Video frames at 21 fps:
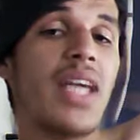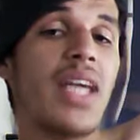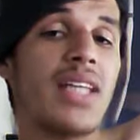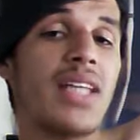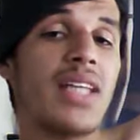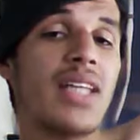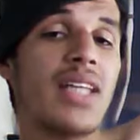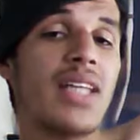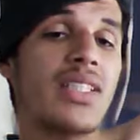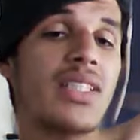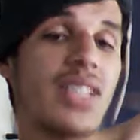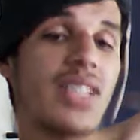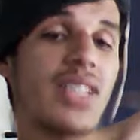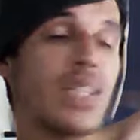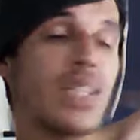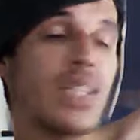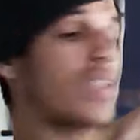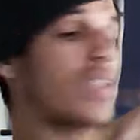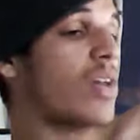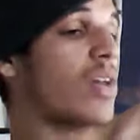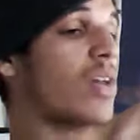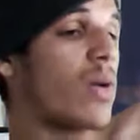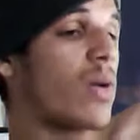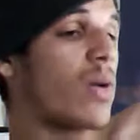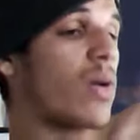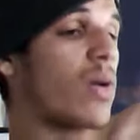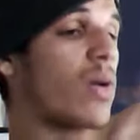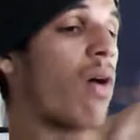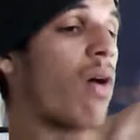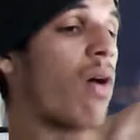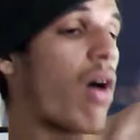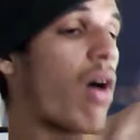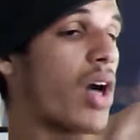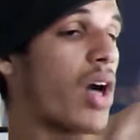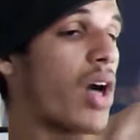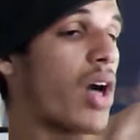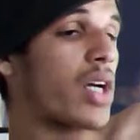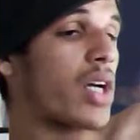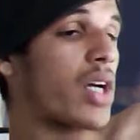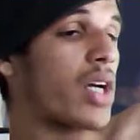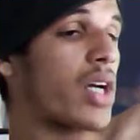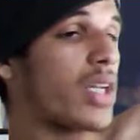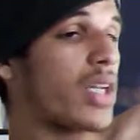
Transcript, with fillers: and this shit go hard.